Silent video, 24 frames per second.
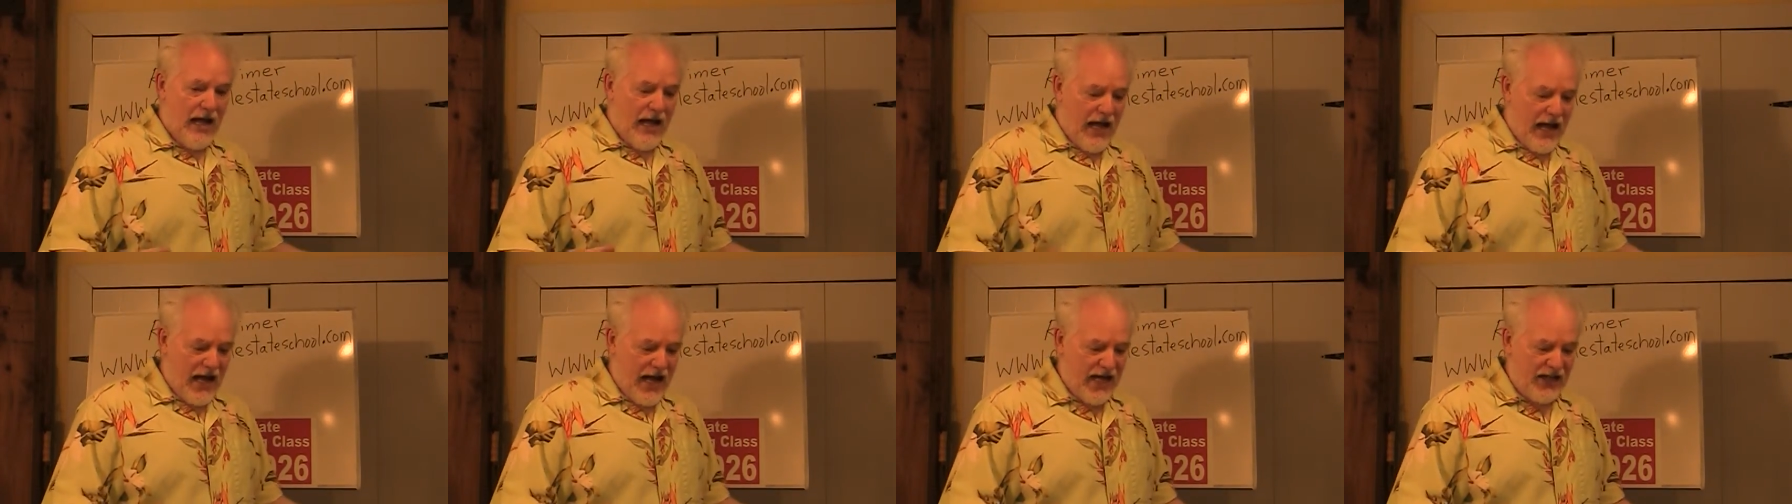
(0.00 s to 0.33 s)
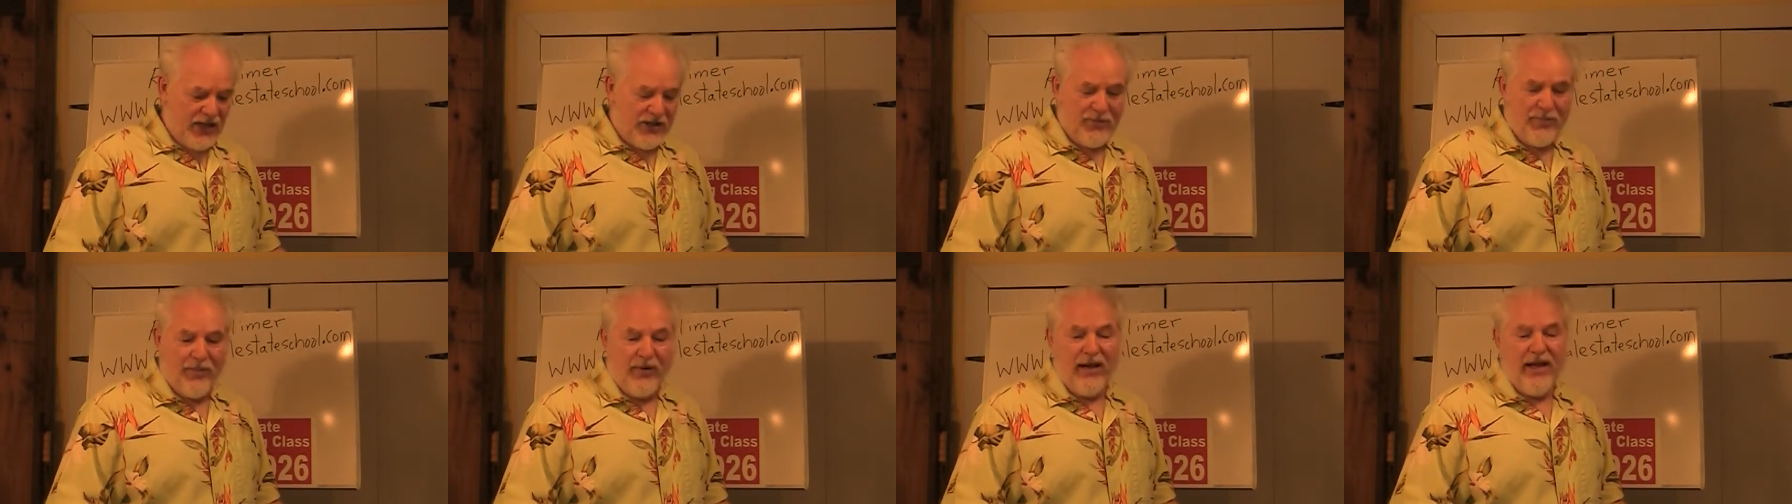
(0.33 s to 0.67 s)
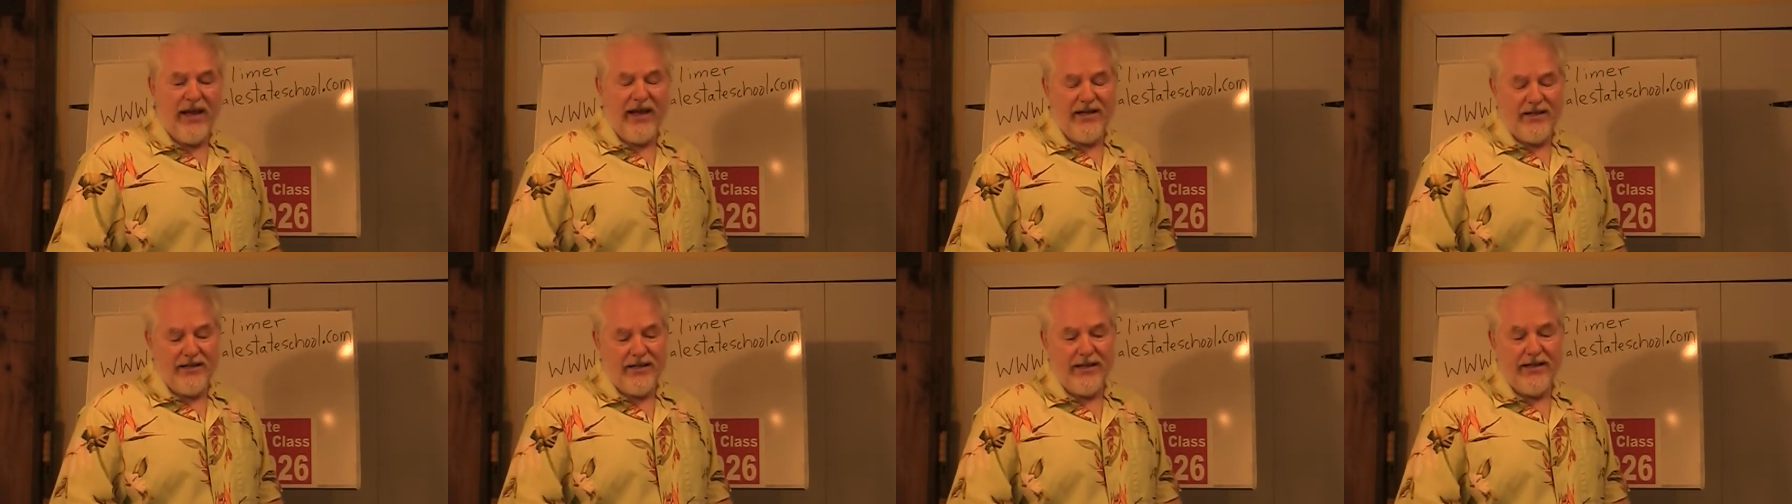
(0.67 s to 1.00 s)
I
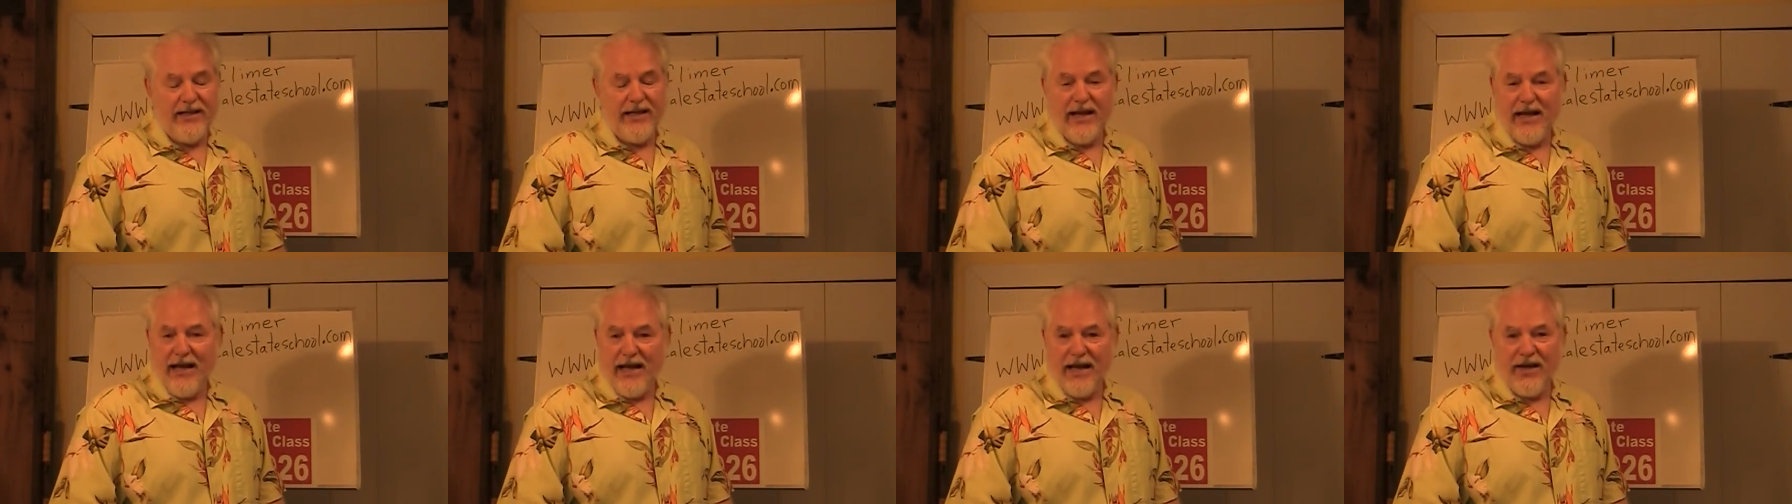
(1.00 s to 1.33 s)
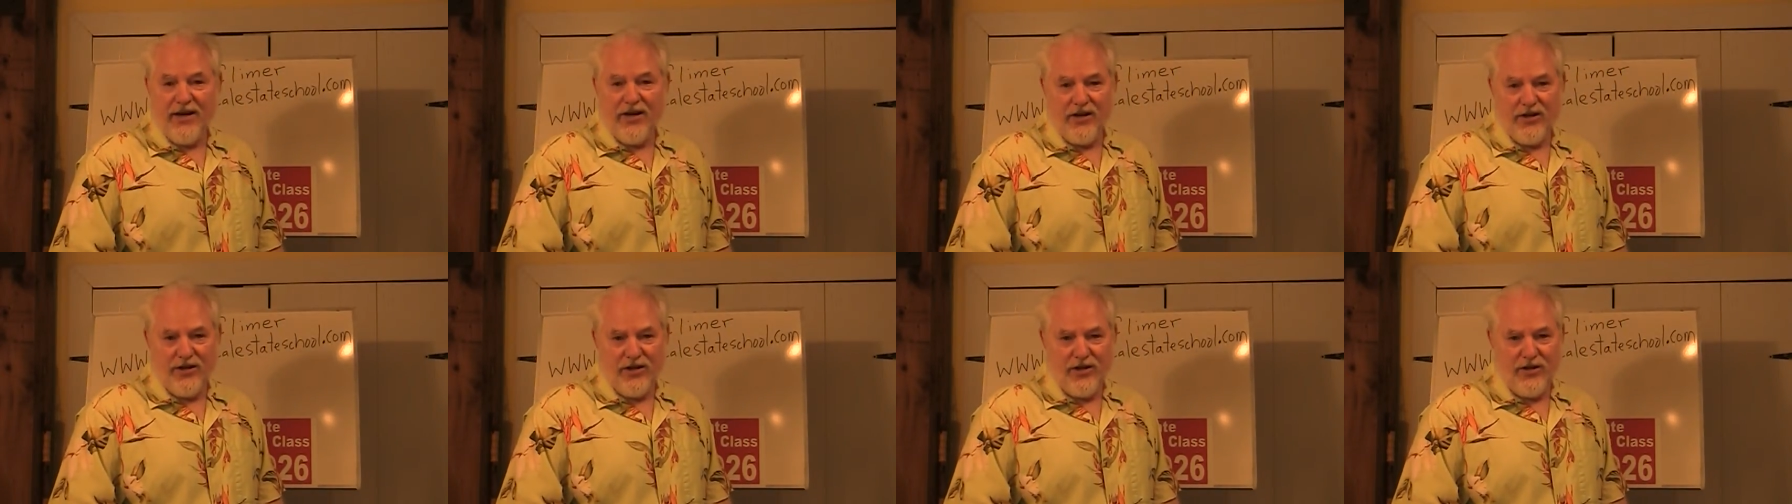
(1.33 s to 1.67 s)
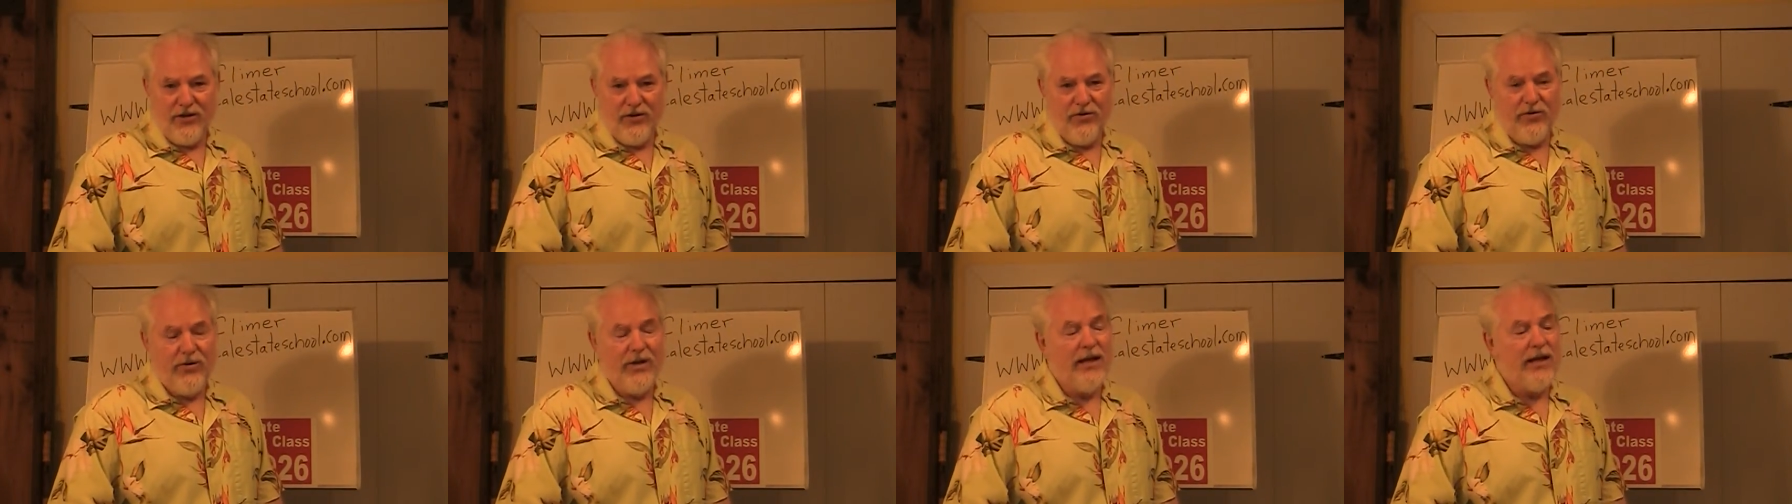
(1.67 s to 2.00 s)
explained to you how to
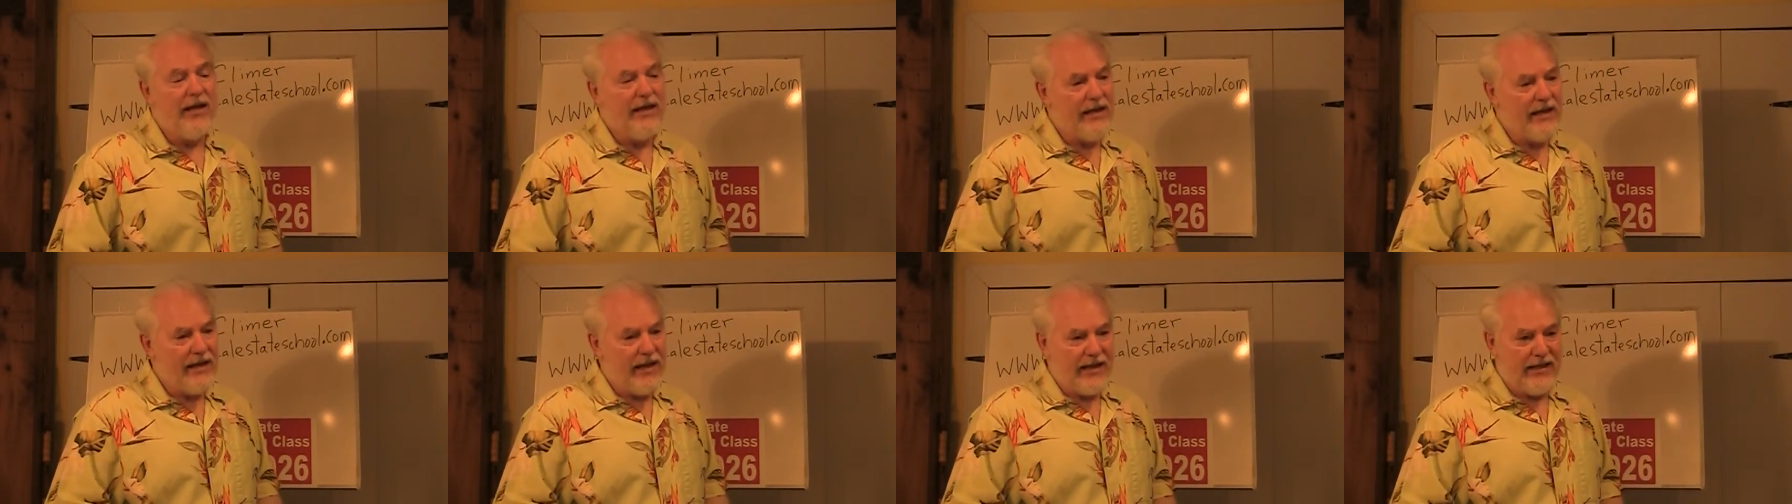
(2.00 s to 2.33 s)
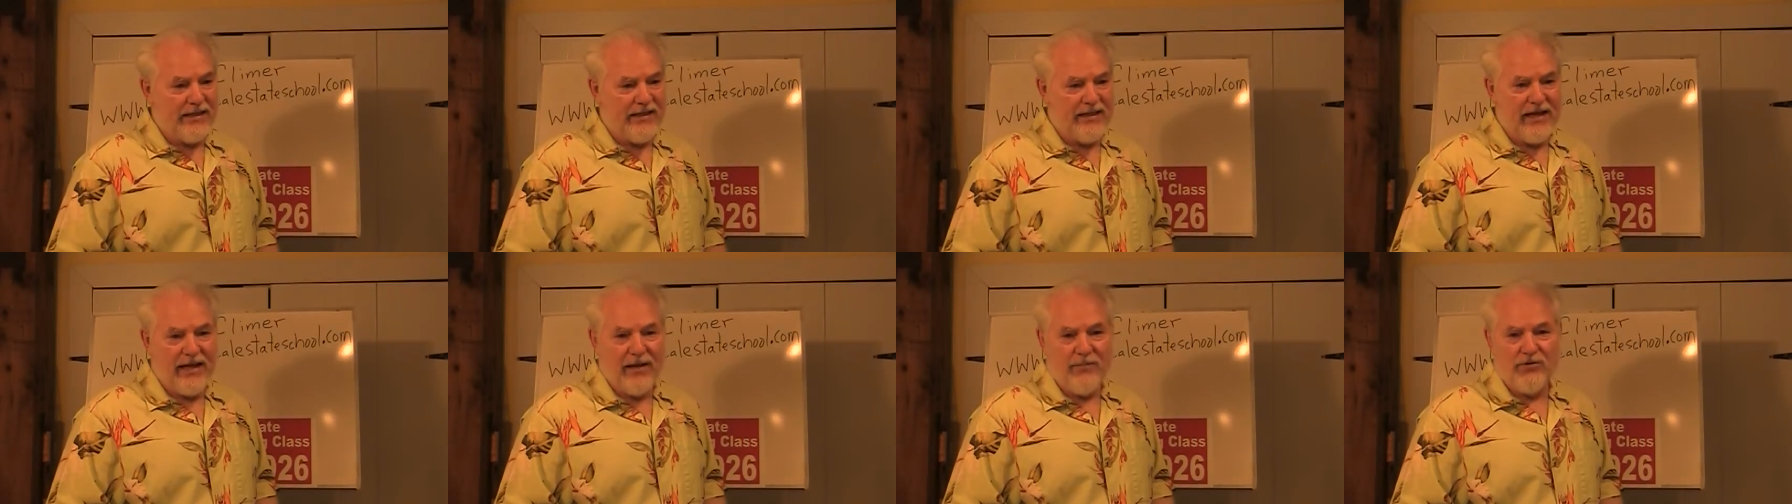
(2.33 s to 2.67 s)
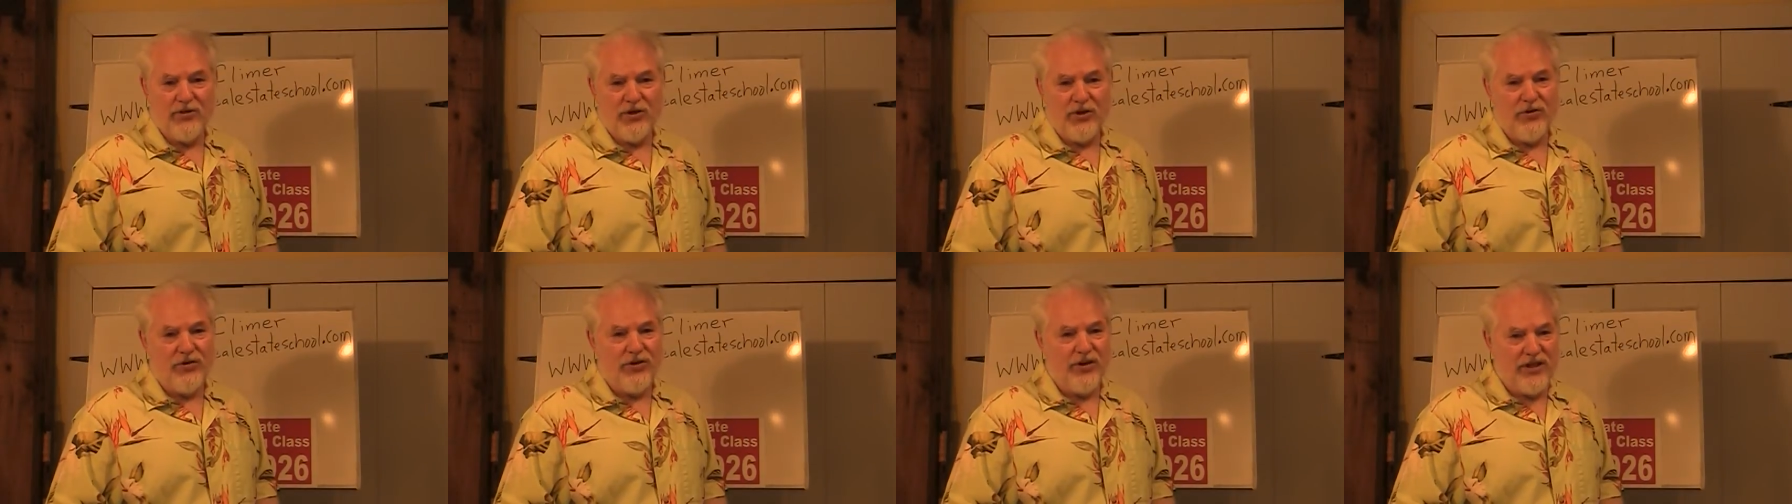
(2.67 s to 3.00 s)
do doc
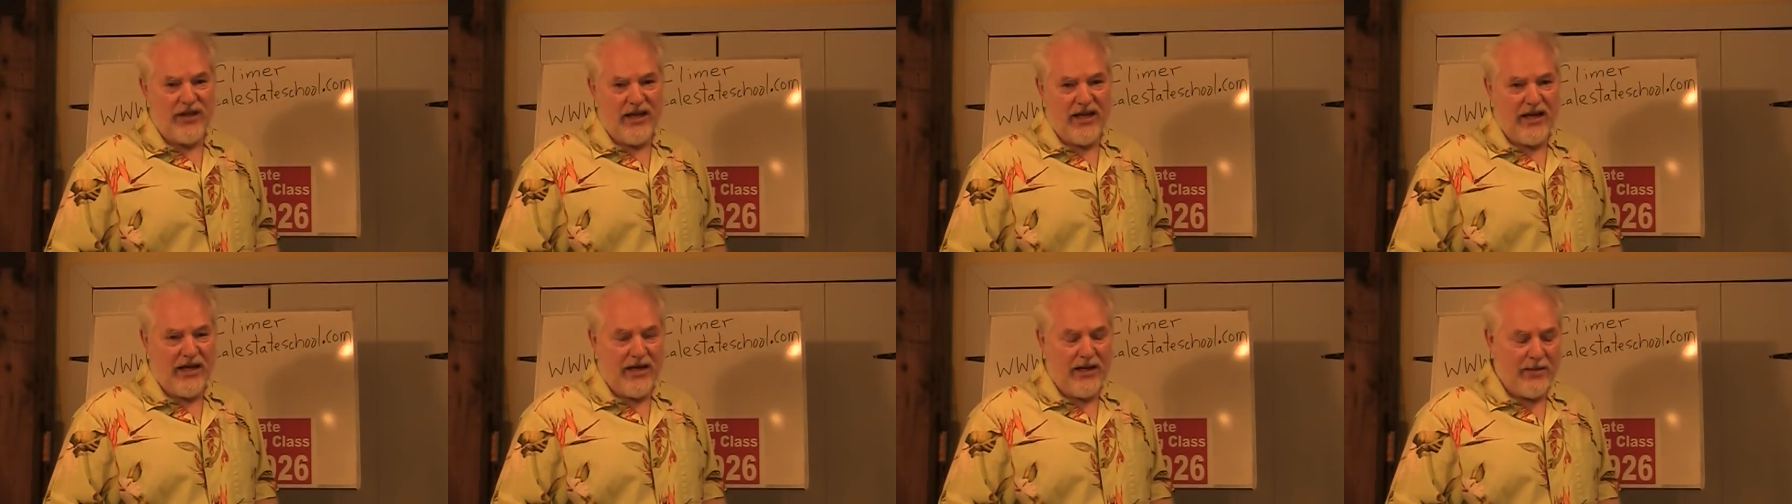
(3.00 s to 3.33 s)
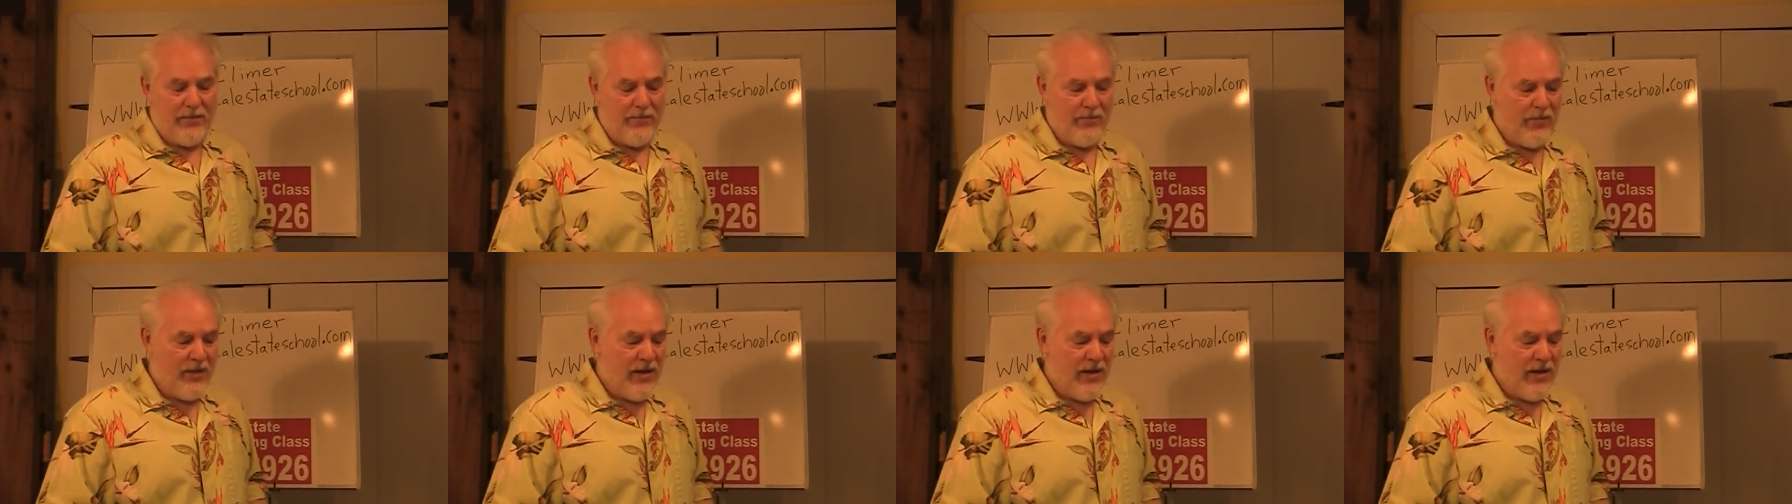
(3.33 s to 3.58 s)
stamps on the deed.